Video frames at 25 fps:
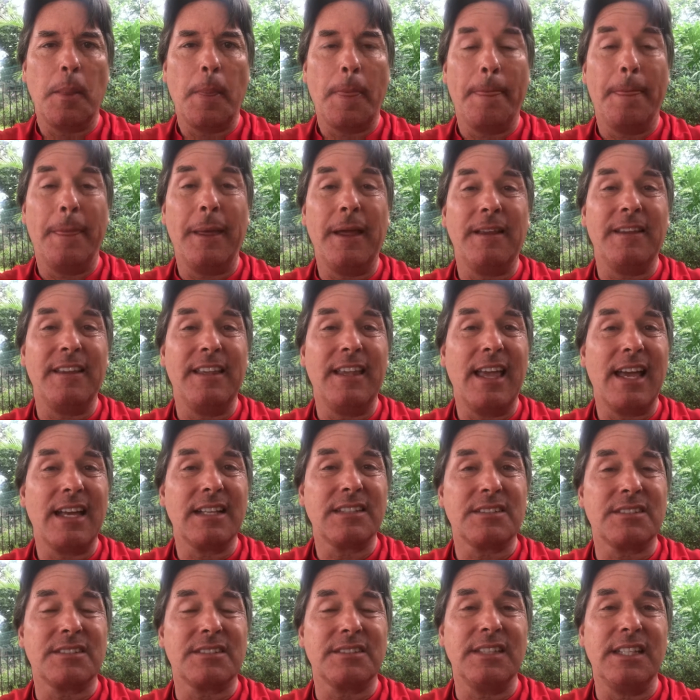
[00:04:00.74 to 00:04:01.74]
that
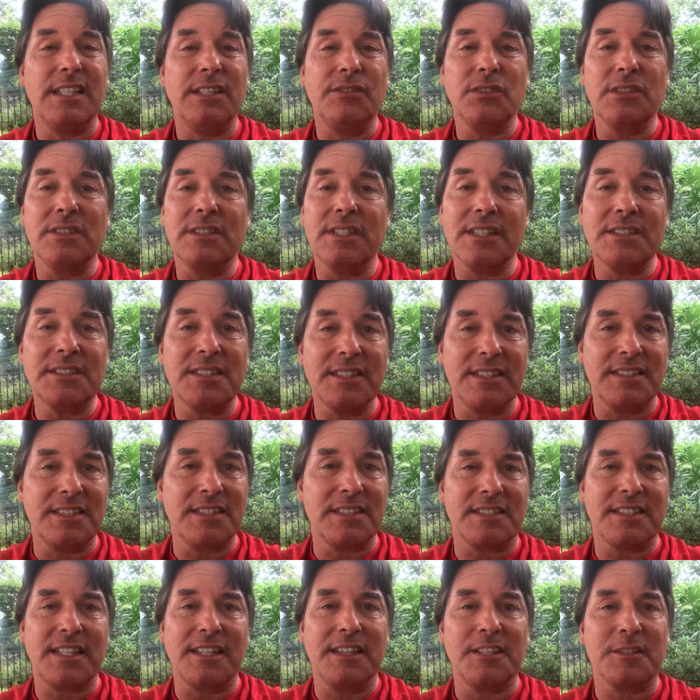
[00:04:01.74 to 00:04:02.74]
yes, evil does
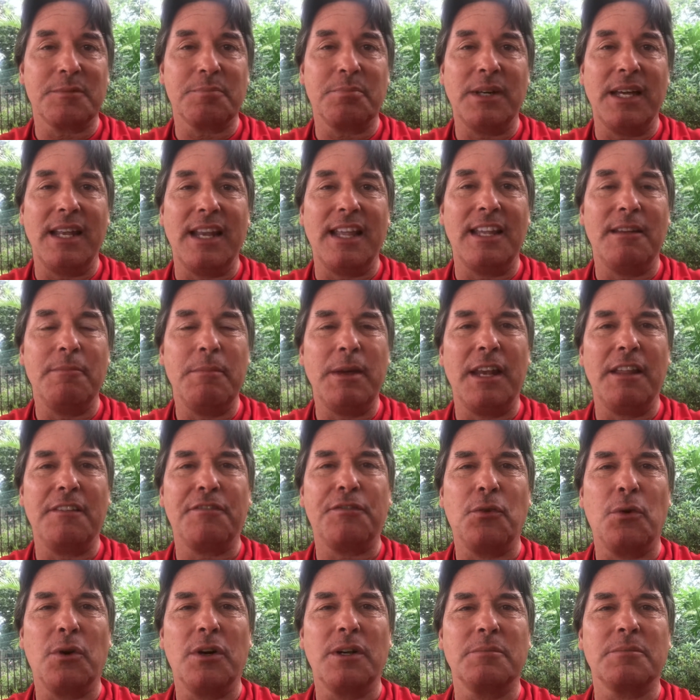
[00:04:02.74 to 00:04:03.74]
exist on this planet in many
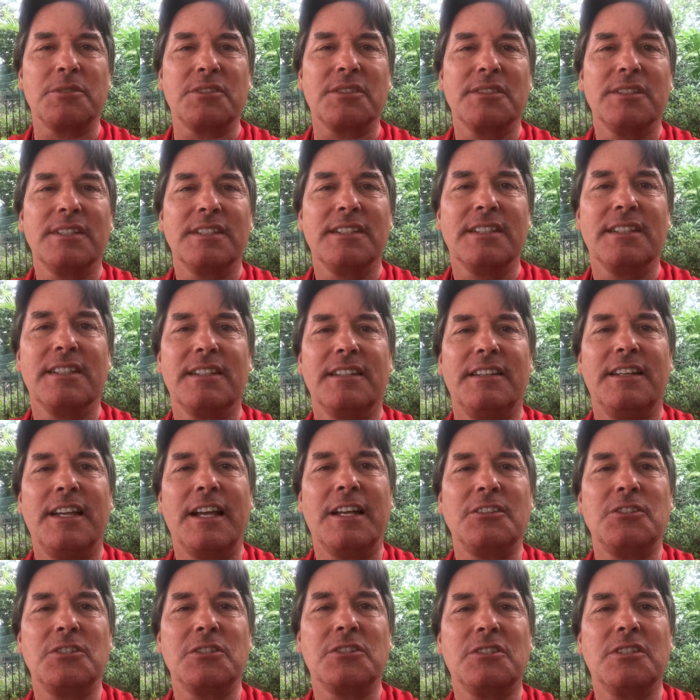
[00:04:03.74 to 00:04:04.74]
forms,
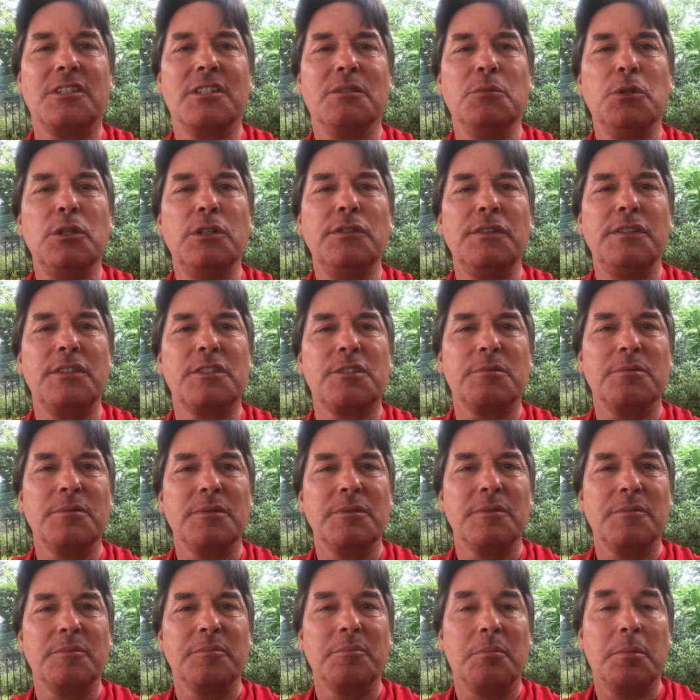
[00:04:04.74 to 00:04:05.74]
not just in the movies,
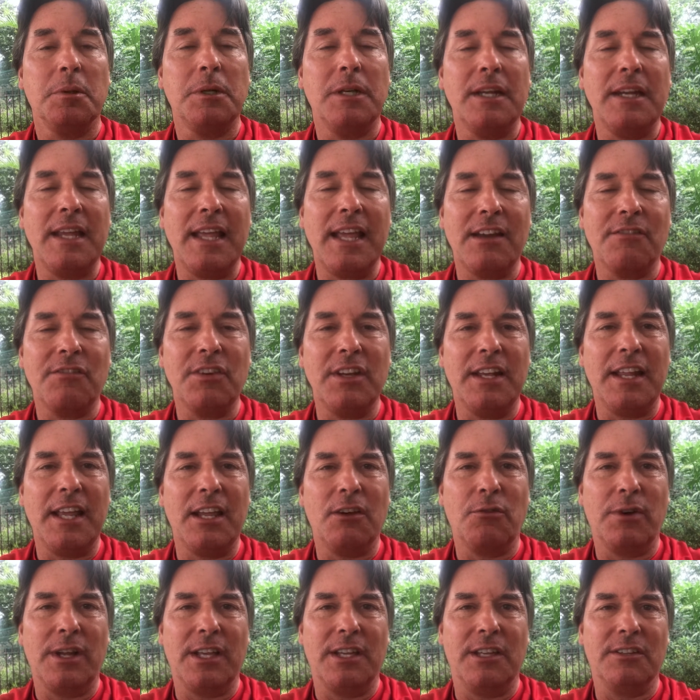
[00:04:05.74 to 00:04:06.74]
but in everyday
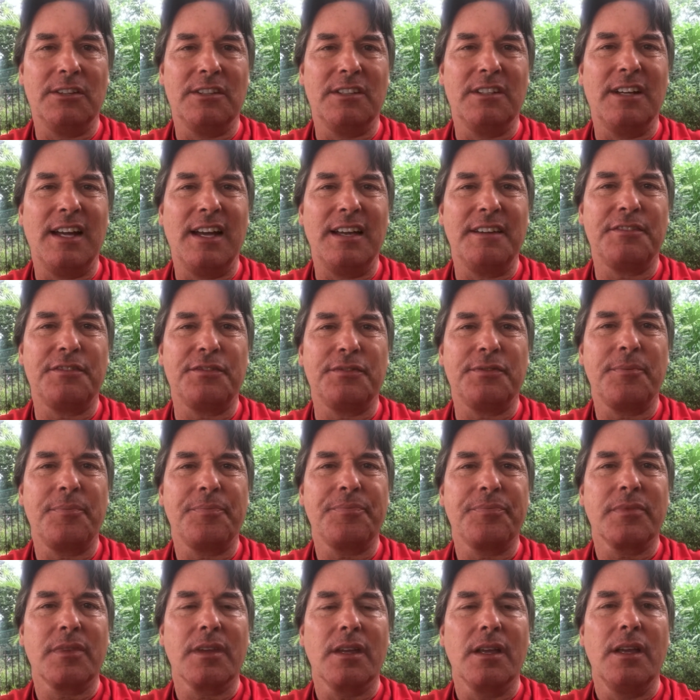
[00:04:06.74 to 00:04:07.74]
regular life.
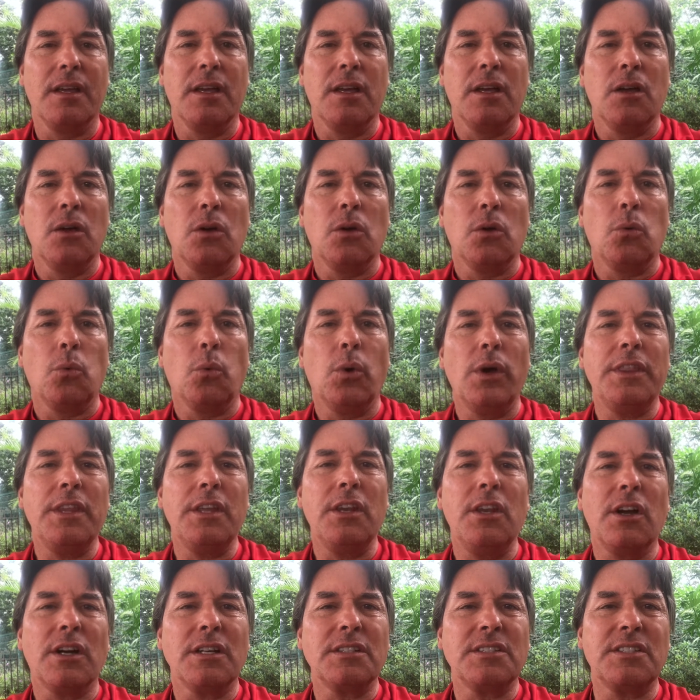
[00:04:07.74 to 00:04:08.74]
When the
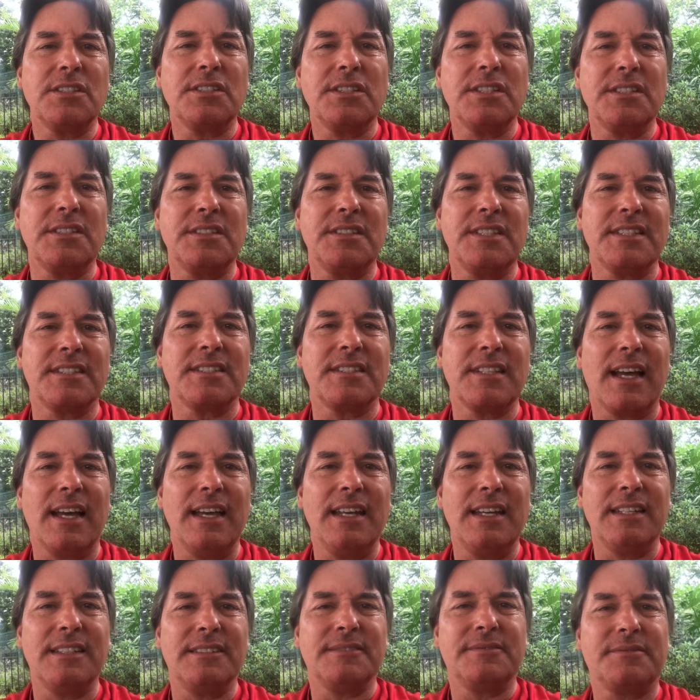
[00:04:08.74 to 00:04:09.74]
narcissist
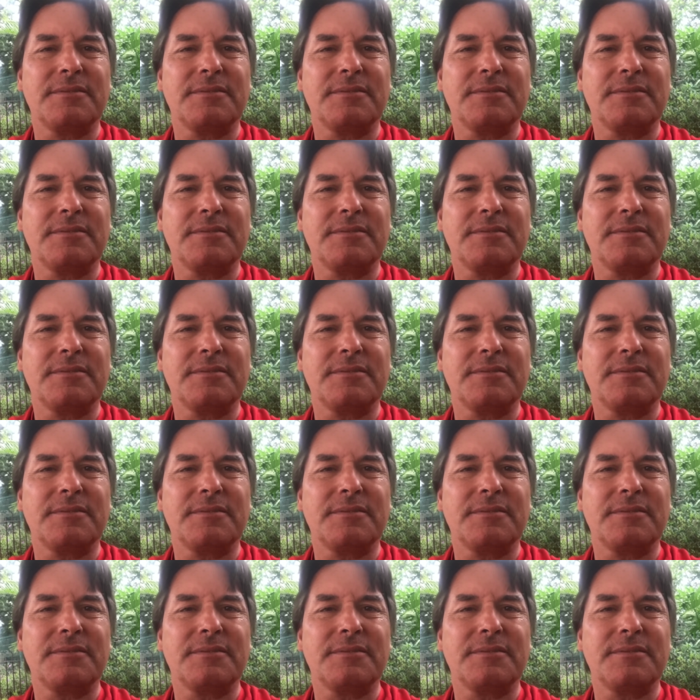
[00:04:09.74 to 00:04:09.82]
decided